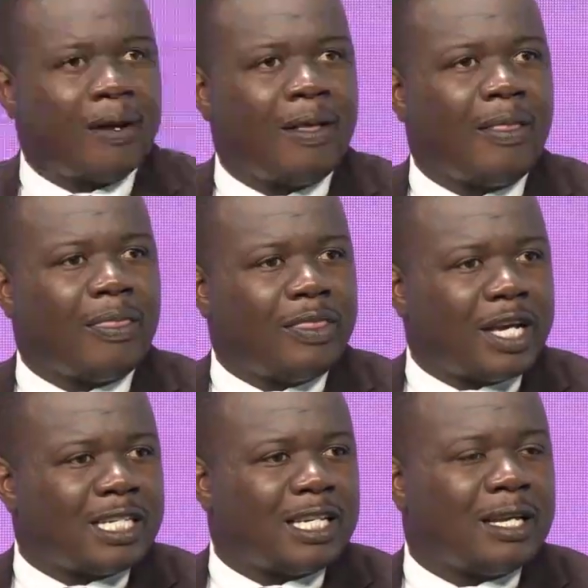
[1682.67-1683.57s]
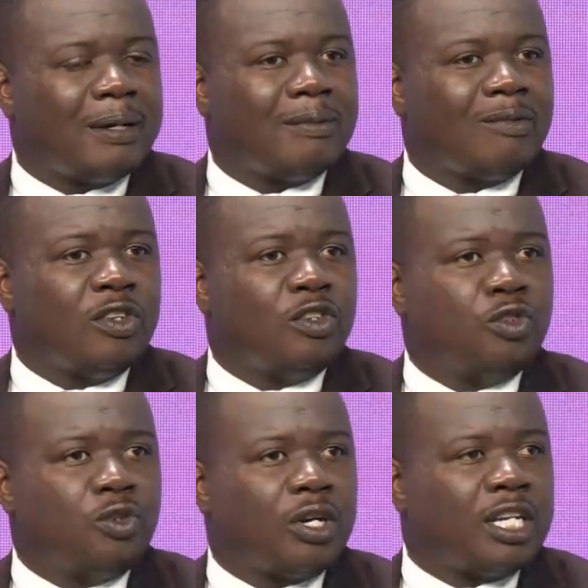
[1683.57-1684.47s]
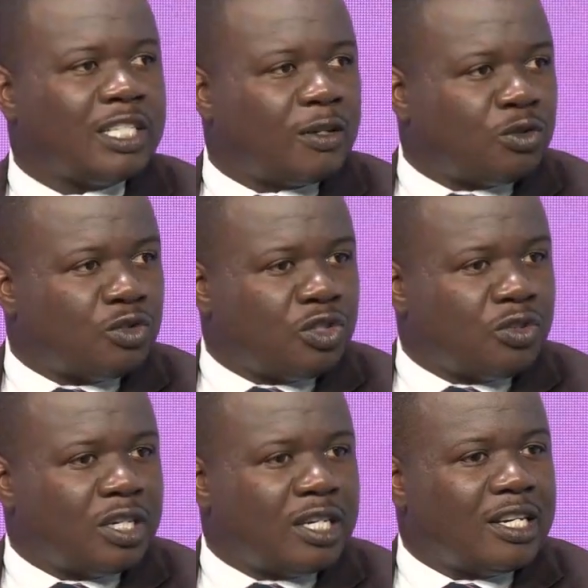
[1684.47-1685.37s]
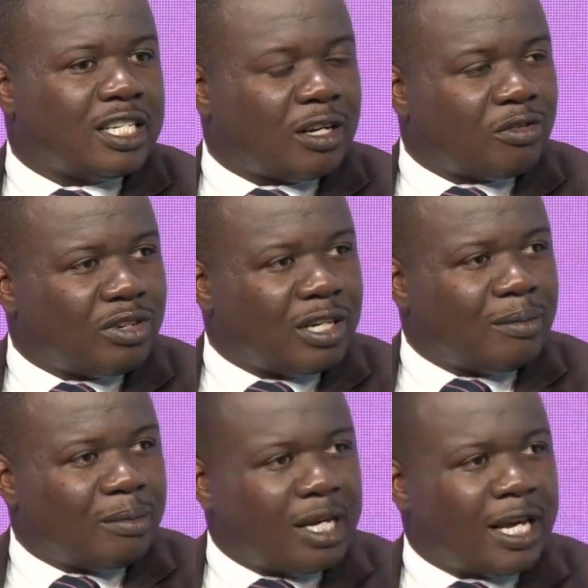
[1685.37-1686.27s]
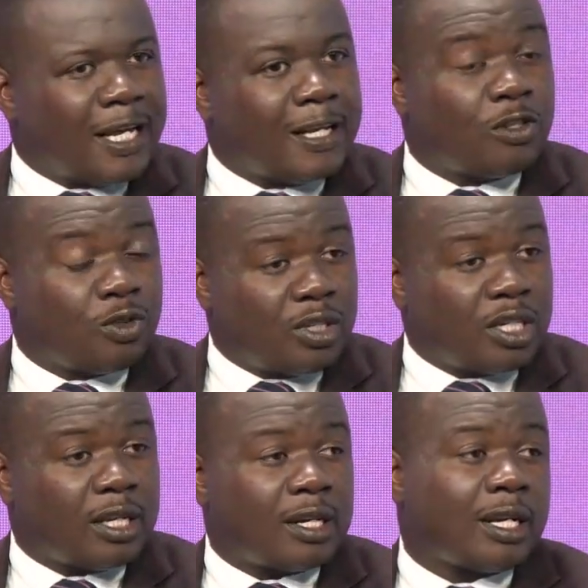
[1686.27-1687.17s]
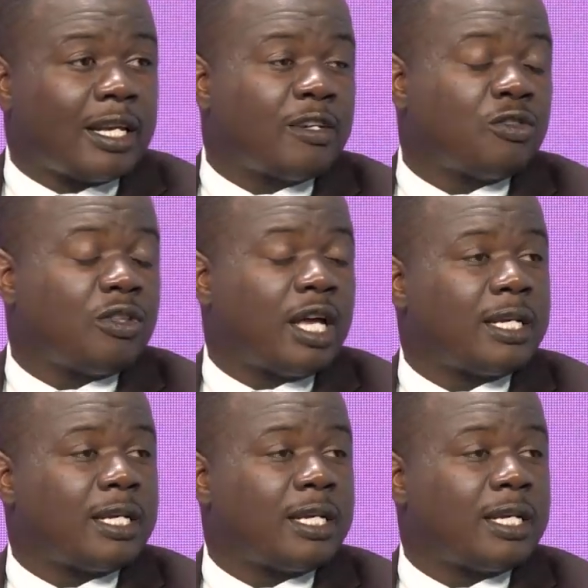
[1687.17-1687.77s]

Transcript: that can, you know, reach out to children in a child-friendly manner, and children can relate to that.